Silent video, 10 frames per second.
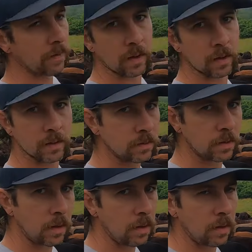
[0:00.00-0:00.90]
They're
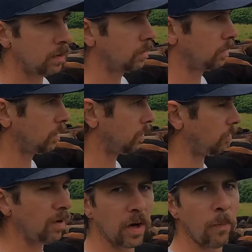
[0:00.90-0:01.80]

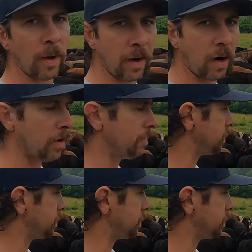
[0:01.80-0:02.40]
really on my nerves